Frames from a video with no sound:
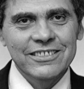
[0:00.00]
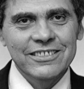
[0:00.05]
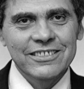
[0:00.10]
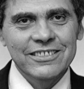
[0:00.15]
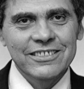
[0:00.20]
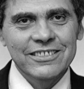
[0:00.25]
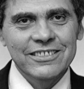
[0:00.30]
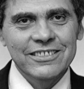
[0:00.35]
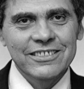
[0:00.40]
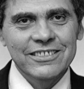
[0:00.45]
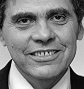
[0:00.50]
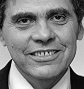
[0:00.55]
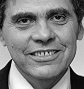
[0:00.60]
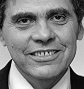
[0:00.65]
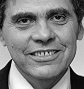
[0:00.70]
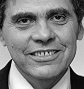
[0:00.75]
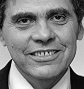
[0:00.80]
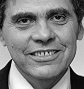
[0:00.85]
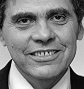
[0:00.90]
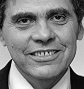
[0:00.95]

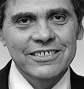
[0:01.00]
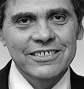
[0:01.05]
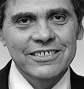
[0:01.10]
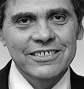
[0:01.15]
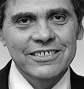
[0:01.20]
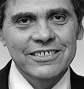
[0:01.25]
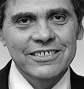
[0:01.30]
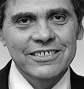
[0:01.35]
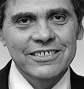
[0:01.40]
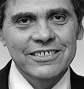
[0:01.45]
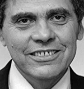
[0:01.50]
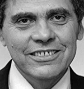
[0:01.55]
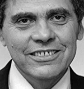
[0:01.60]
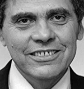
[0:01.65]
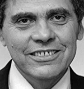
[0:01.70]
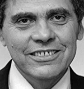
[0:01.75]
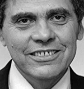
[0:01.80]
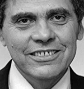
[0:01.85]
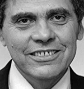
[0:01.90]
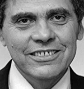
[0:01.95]

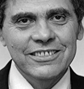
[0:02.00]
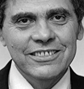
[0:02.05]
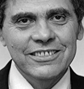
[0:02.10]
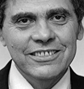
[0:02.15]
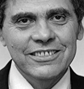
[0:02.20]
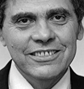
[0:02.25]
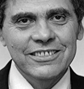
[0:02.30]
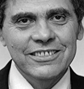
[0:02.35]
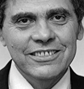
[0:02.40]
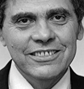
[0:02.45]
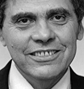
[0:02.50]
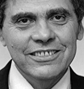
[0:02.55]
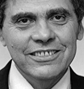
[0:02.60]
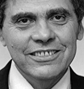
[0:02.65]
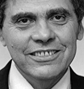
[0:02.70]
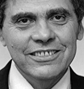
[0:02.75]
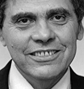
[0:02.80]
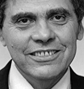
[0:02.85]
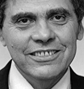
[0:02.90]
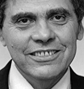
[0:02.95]

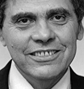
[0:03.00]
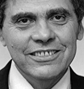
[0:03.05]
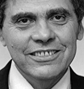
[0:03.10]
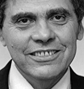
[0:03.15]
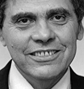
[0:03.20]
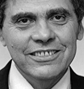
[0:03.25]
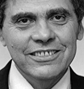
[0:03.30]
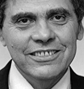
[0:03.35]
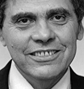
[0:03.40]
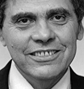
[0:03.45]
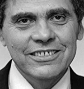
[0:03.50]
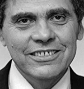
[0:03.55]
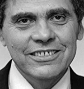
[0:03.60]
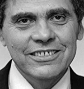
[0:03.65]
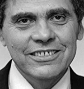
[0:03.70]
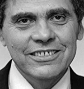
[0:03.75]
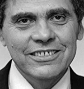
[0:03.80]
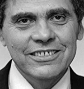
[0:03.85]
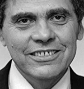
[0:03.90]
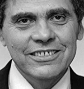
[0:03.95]

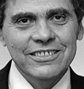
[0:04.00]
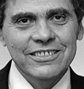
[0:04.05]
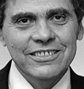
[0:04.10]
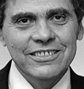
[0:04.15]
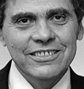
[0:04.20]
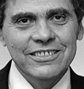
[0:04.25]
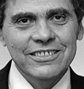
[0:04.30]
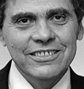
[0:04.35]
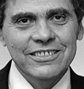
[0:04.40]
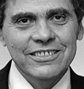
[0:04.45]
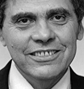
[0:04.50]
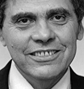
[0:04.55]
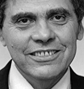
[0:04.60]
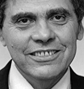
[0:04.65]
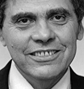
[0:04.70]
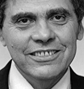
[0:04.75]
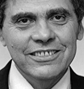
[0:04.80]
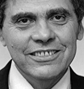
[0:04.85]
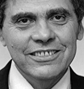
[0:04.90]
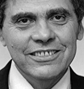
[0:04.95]

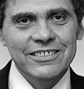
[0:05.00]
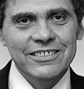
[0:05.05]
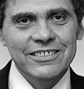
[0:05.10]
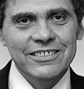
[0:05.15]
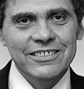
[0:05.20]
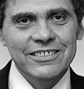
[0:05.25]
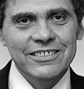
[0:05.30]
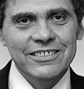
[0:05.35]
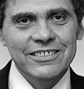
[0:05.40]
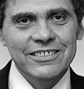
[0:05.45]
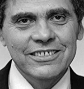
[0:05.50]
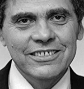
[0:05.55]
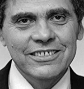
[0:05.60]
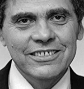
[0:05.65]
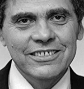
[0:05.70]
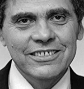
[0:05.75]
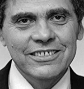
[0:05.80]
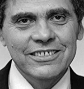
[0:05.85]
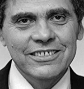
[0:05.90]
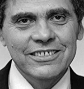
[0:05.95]

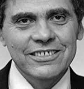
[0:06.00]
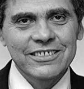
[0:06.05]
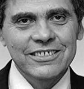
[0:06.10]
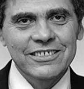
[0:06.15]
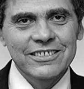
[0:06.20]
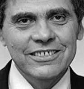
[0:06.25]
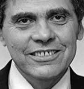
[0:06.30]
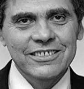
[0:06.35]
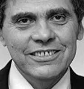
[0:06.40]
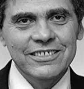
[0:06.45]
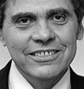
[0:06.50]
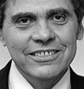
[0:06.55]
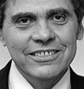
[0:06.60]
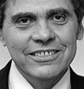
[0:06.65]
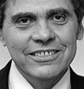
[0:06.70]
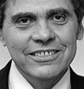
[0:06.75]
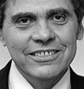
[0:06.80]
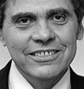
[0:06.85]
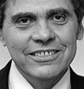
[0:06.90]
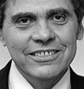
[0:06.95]

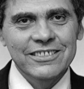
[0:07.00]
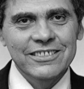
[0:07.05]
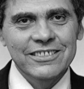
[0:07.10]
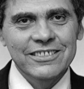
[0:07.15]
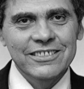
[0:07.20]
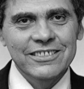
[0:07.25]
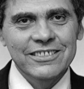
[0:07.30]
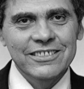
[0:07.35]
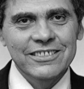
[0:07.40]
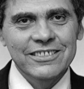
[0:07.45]
The face doesn't move, so there is nothing to read.